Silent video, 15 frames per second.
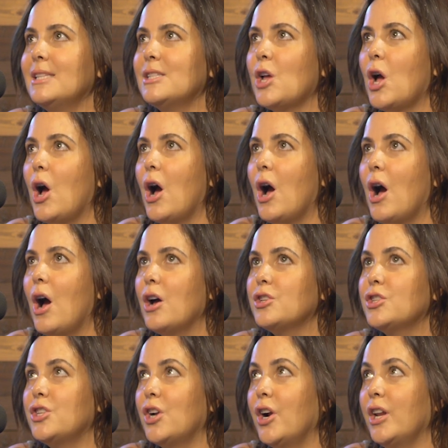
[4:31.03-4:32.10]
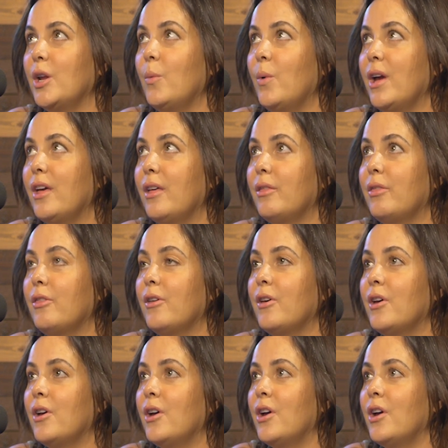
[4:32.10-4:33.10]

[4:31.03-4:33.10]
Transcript: it's starting with